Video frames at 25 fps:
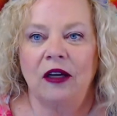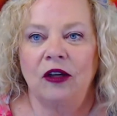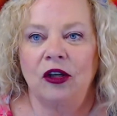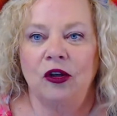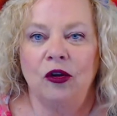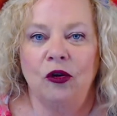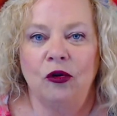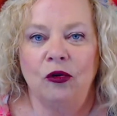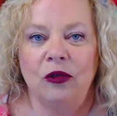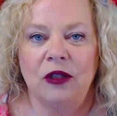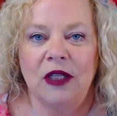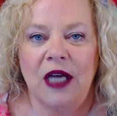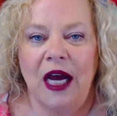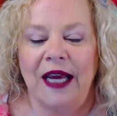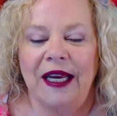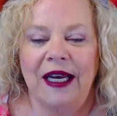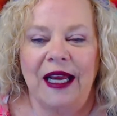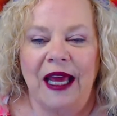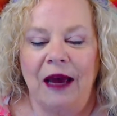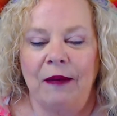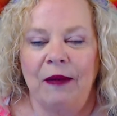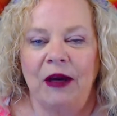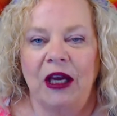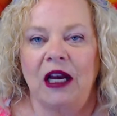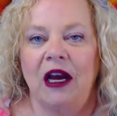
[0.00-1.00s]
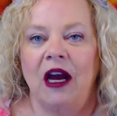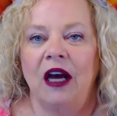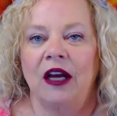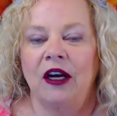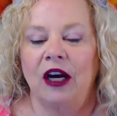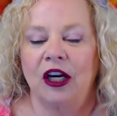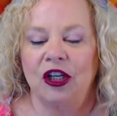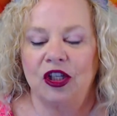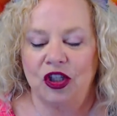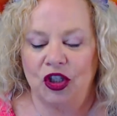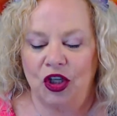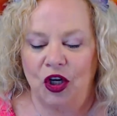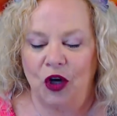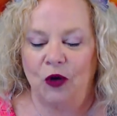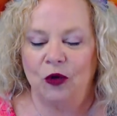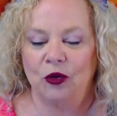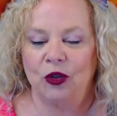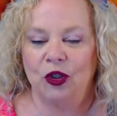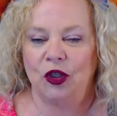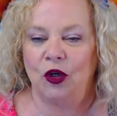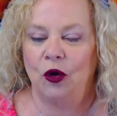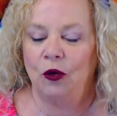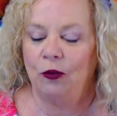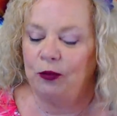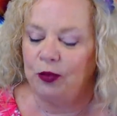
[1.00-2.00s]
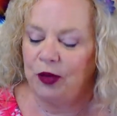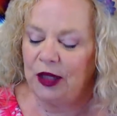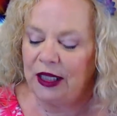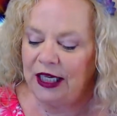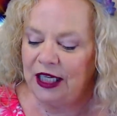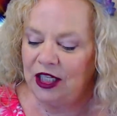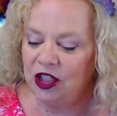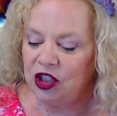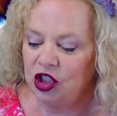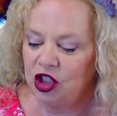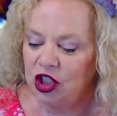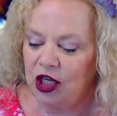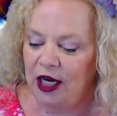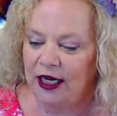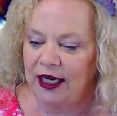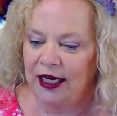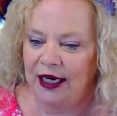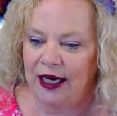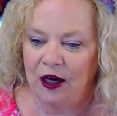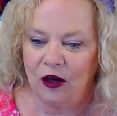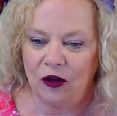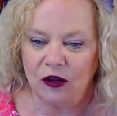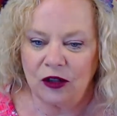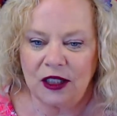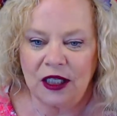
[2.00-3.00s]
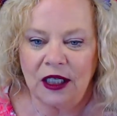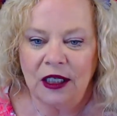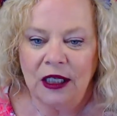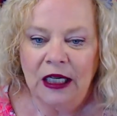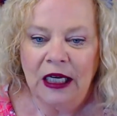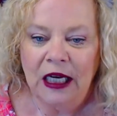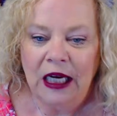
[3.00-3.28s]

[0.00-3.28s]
new dynamic on our show. So please check it out.